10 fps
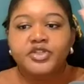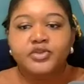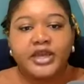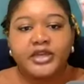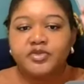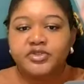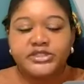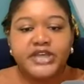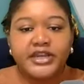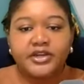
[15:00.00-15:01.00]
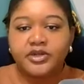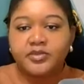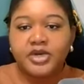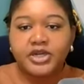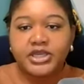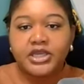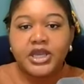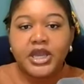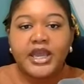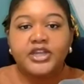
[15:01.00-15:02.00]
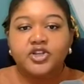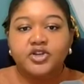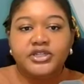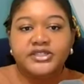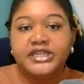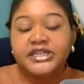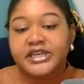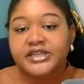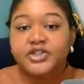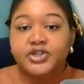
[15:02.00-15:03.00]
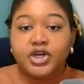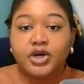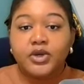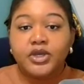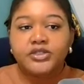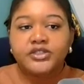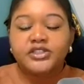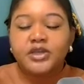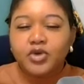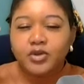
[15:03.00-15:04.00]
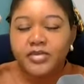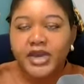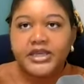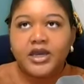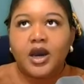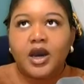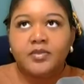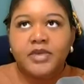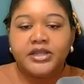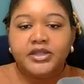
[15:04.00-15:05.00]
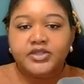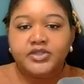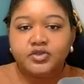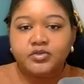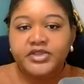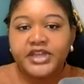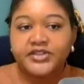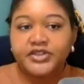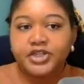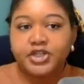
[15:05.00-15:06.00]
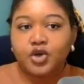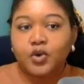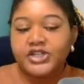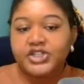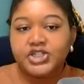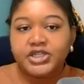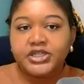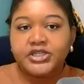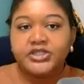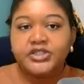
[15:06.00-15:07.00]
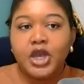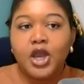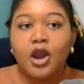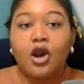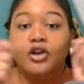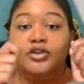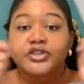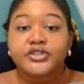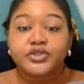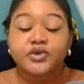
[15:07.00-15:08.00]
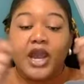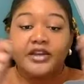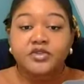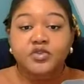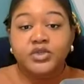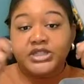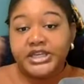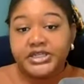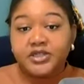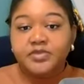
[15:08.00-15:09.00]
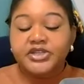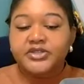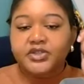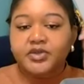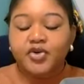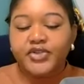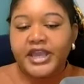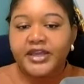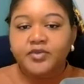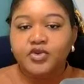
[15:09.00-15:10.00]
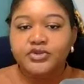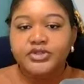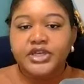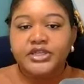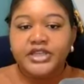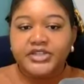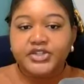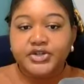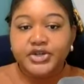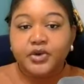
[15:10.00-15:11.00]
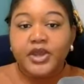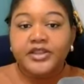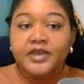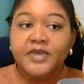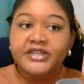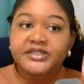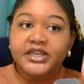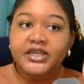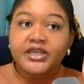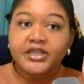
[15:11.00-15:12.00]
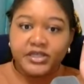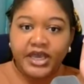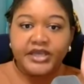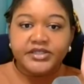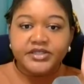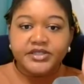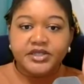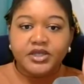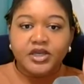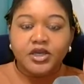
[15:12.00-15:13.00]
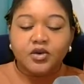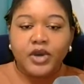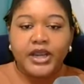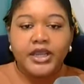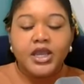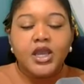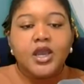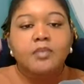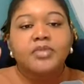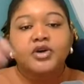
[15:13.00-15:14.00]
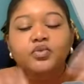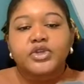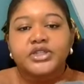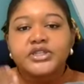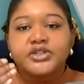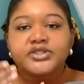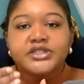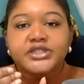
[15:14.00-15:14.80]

two animals, a tiger and a monkey, and you're going to say yes or no. Someone might automatically assume that the question is, are these two items related because they're both animals? Yes or no. And they might say yes, right? But really, there's